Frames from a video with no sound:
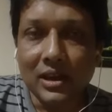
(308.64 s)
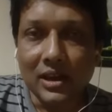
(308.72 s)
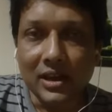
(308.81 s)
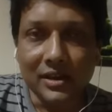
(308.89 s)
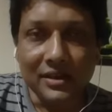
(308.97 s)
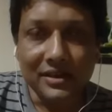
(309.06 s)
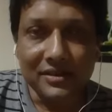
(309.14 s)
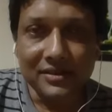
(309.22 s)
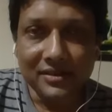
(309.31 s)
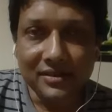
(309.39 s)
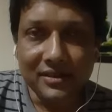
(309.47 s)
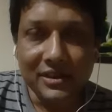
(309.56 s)
and
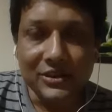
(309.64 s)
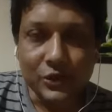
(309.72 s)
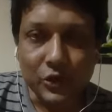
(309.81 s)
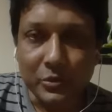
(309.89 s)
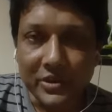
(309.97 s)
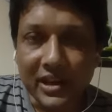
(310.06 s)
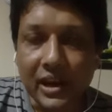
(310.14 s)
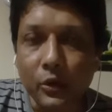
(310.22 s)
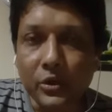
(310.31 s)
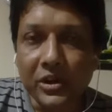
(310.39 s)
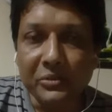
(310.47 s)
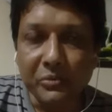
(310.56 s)
it should be
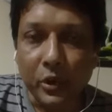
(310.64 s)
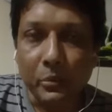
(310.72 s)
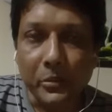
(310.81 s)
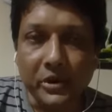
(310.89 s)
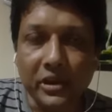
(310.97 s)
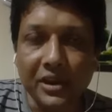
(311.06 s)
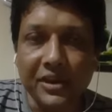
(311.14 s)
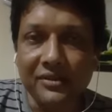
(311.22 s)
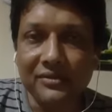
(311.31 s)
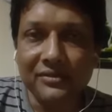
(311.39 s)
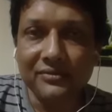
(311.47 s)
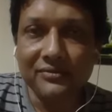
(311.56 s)
grouted properly
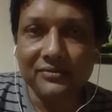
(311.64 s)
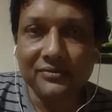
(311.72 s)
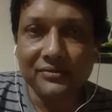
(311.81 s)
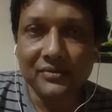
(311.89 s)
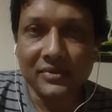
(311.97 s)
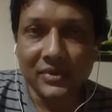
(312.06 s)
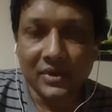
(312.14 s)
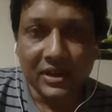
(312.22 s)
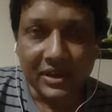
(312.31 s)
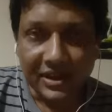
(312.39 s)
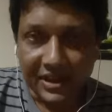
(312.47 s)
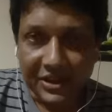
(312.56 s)

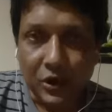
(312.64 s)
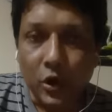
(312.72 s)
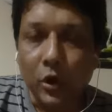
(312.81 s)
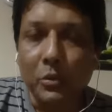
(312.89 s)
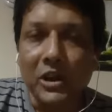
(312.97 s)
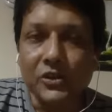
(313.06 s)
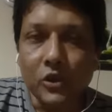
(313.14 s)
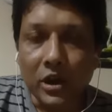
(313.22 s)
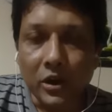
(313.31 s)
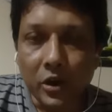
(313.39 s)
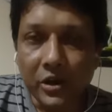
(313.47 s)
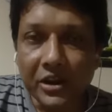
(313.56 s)
in normal
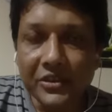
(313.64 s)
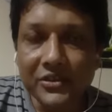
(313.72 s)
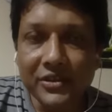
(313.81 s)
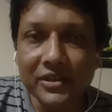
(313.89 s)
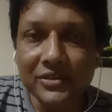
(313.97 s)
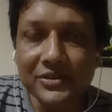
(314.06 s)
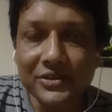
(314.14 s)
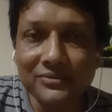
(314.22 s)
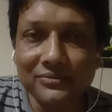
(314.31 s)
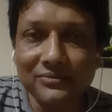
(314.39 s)
soil conditions,